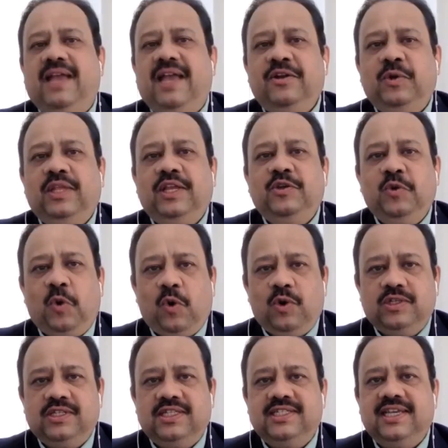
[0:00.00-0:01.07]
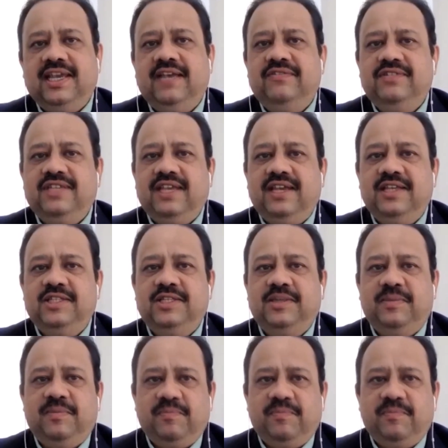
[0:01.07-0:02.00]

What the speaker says: I know that you host the CFCS